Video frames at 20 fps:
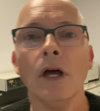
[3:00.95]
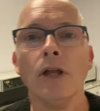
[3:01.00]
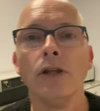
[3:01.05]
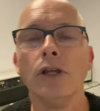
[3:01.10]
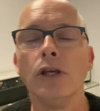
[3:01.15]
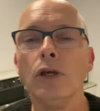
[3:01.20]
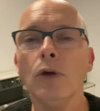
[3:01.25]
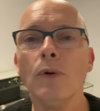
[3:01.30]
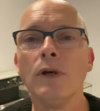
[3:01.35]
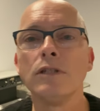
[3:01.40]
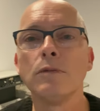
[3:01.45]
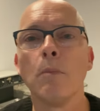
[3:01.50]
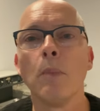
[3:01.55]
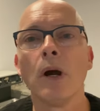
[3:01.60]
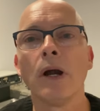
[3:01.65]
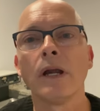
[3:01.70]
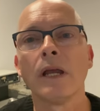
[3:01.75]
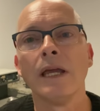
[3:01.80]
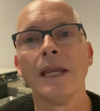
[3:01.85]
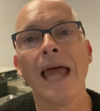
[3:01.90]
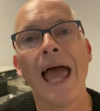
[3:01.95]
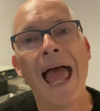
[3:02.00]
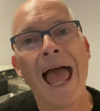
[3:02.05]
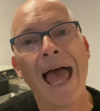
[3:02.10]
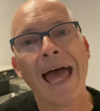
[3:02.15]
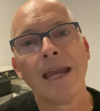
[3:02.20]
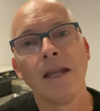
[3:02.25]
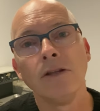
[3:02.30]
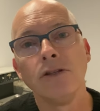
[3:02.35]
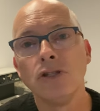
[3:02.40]
The US market
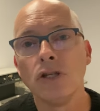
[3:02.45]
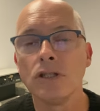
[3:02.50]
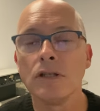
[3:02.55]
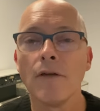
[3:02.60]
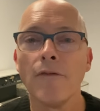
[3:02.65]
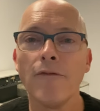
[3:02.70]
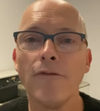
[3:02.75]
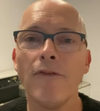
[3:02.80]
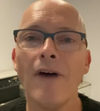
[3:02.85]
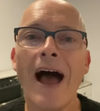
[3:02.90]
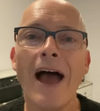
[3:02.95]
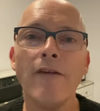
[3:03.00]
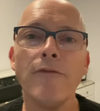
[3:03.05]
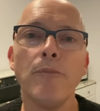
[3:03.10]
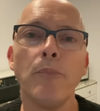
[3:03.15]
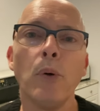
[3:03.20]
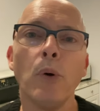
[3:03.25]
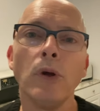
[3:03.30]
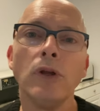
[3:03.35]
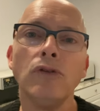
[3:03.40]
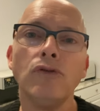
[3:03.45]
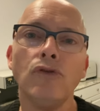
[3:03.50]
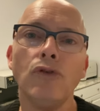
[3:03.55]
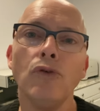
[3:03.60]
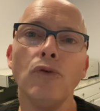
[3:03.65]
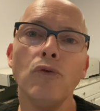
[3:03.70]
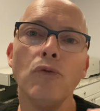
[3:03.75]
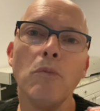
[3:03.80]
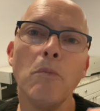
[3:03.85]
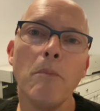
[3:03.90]
added just
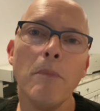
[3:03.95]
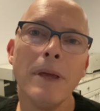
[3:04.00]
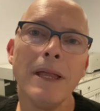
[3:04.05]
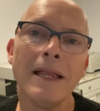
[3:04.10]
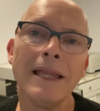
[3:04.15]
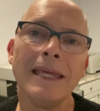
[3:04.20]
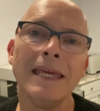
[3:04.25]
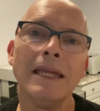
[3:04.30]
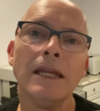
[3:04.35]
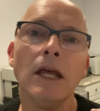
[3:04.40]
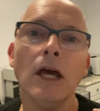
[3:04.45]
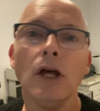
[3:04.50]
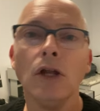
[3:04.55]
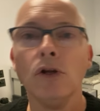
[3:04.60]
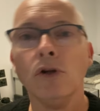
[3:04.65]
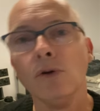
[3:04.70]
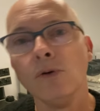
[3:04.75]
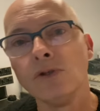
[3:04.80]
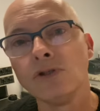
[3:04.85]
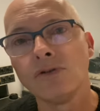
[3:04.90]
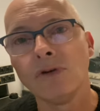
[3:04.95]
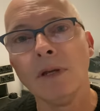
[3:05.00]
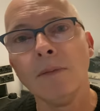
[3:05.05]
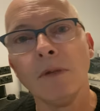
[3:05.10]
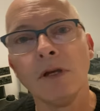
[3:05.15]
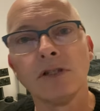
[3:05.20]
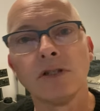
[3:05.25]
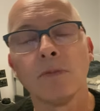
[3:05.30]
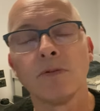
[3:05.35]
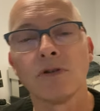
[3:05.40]
5.2 million new streaming
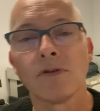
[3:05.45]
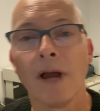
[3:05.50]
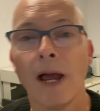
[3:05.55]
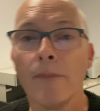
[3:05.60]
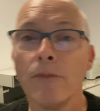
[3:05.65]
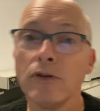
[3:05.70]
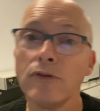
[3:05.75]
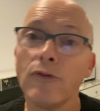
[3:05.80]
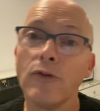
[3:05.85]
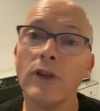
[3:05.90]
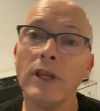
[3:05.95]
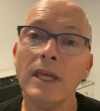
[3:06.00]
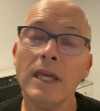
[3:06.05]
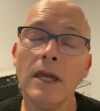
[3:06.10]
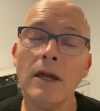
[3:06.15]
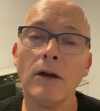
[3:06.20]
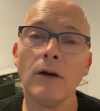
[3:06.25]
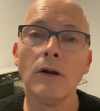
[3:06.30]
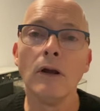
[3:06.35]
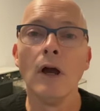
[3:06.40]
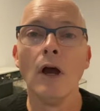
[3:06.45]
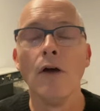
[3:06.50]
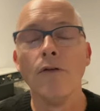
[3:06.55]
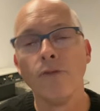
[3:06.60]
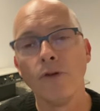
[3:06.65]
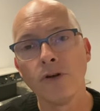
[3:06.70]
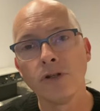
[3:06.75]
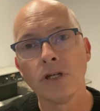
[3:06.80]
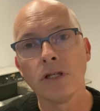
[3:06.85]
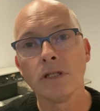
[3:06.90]
subscribers for the year
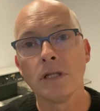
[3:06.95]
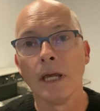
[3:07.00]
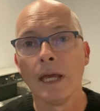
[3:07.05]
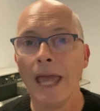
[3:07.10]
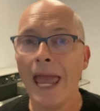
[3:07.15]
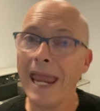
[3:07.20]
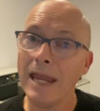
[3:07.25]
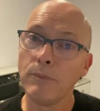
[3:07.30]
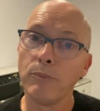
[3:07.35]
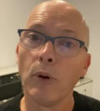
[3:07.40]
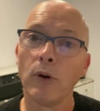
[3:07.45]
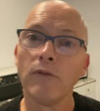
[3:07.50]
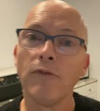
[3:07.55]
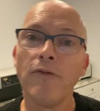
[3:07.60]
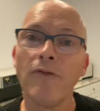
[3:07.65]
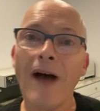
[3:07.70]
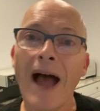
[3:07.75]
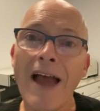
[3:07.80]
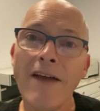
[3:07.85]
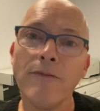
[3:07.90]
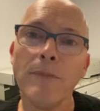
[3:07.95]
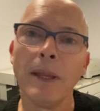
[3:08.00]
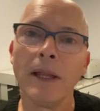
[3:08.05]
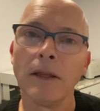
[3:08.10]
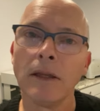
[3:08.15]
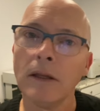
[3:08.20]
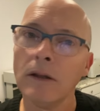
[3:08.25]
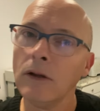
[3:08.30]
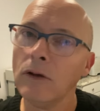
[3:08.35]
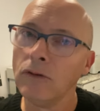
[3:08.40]
versus 8.5
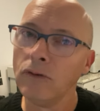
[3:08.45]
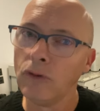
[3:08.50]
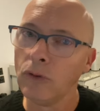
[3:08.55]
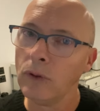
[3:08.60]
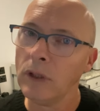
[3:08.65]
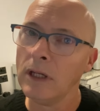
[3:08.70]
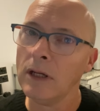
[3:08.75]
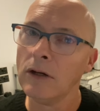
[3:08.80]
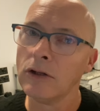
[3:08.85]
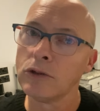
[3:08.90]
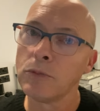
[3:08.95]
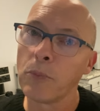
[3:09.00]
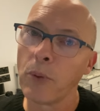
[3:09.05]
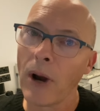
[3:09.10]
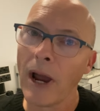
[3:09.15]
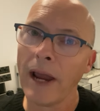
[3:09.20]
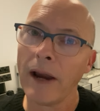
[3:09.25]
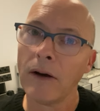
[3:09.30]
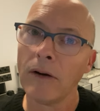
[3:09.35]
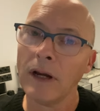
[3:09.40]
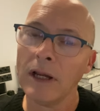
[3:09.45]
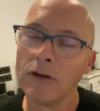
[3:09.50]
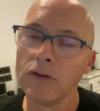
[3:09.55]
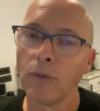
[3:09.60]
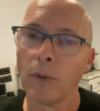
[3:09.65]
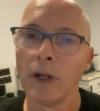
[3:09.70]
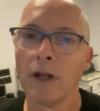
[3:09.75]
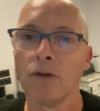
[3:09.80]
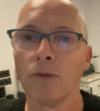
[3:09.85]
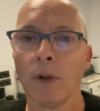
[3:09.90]
million 2 years prior in
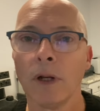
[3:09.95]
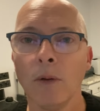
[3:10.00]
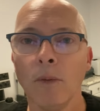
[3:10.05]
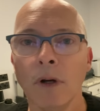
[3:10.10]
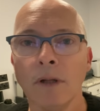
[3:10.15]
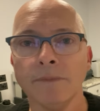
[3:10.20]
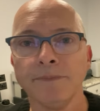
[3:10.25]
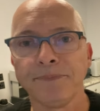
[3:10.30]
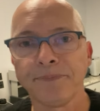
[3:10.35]
2021.